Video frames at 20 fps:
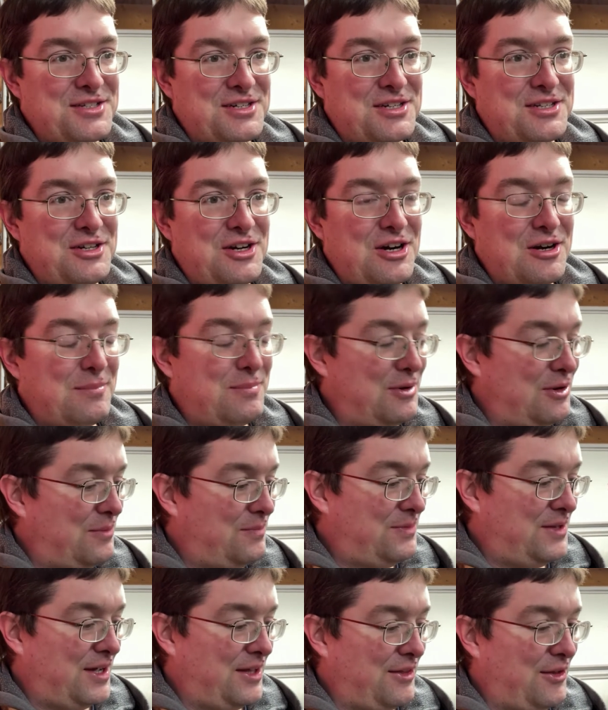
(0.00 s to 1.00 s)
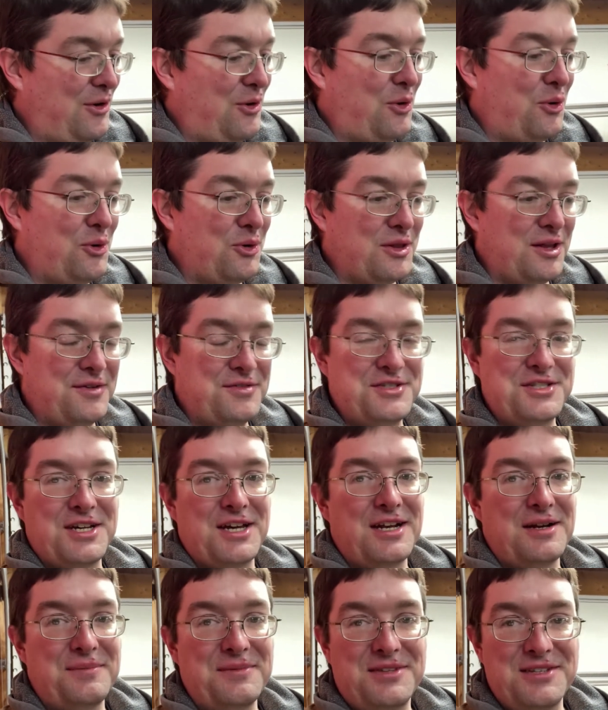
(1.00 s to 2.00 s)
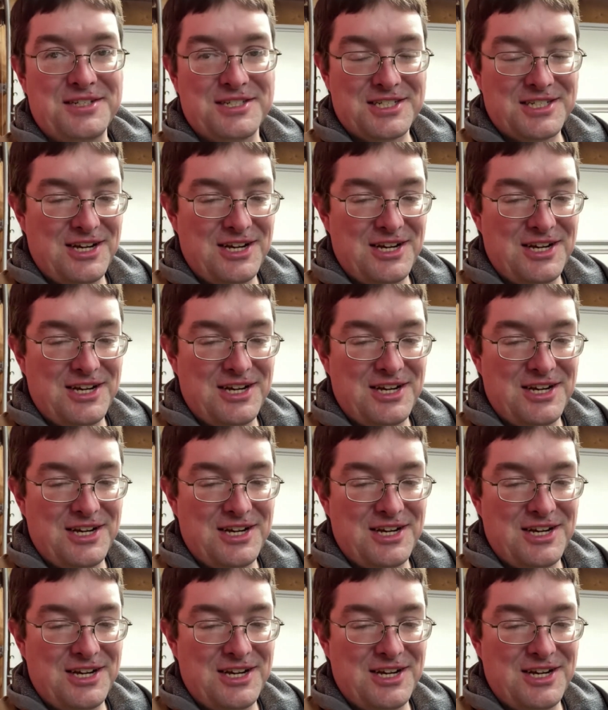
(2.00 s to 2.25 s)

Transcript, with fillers: like dog poop down the whole left side of this